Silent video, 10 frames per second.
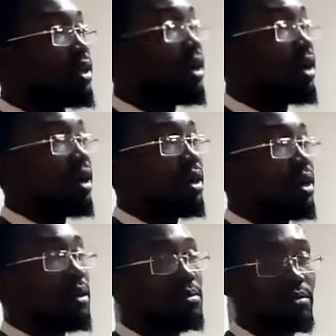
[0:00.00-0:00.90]

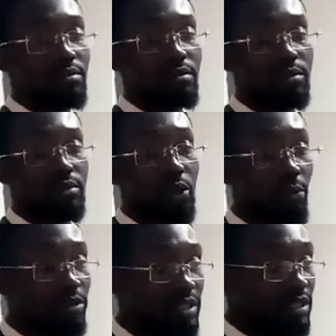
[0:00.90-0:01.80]
um,
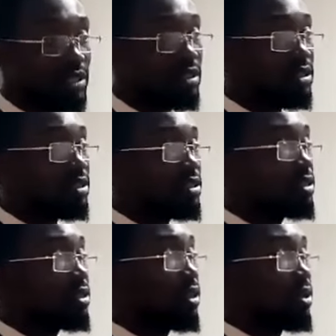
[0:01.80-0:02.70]

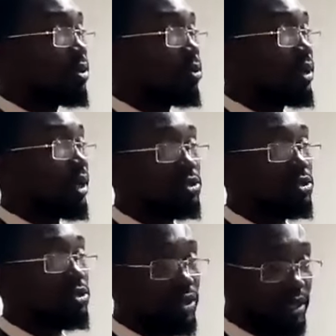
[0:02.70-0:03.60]
commodities? What are you
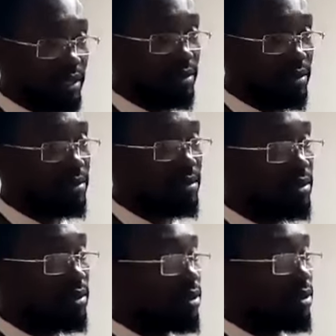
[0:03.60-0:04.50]
trading?
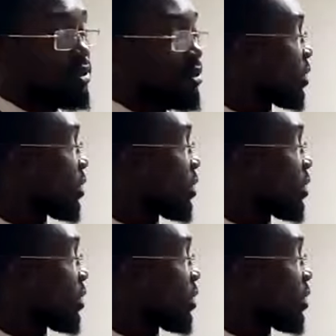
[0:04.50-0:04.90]
All